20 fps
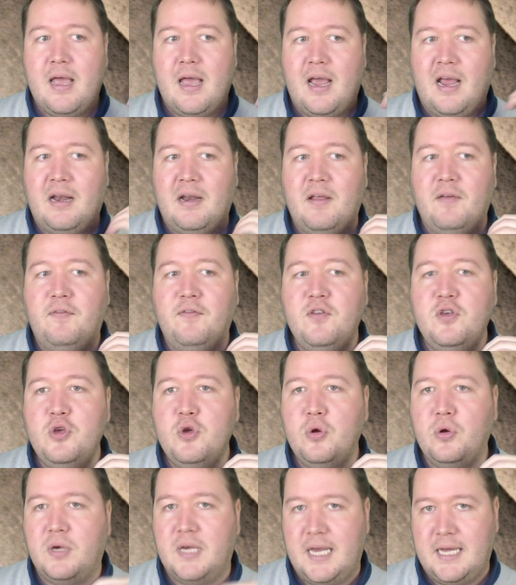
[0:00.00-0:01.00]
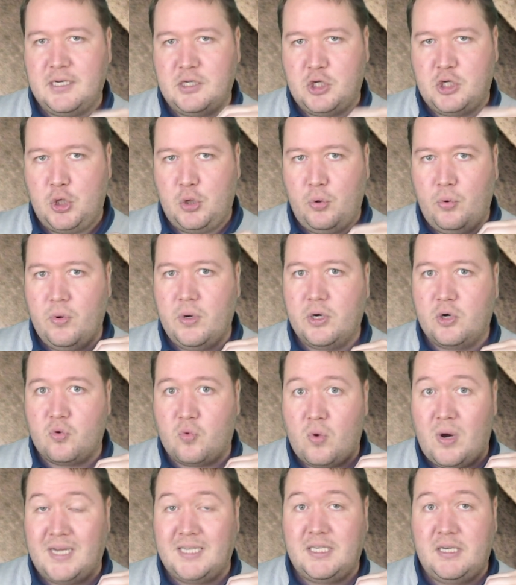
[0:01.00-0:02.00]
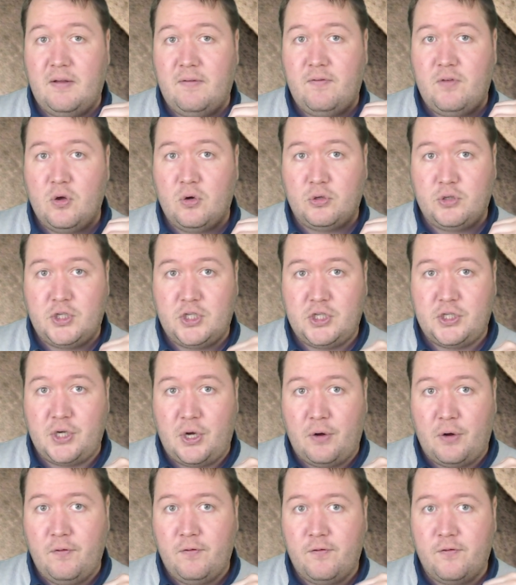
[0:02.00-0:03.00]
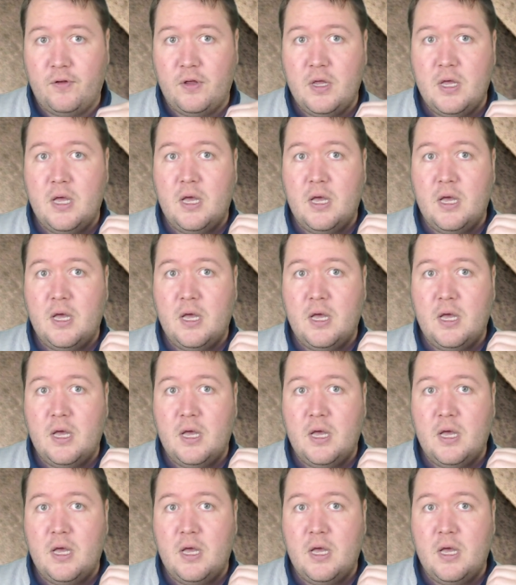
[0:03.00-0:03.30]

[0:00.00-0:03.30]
And if you get too aggressive yourself,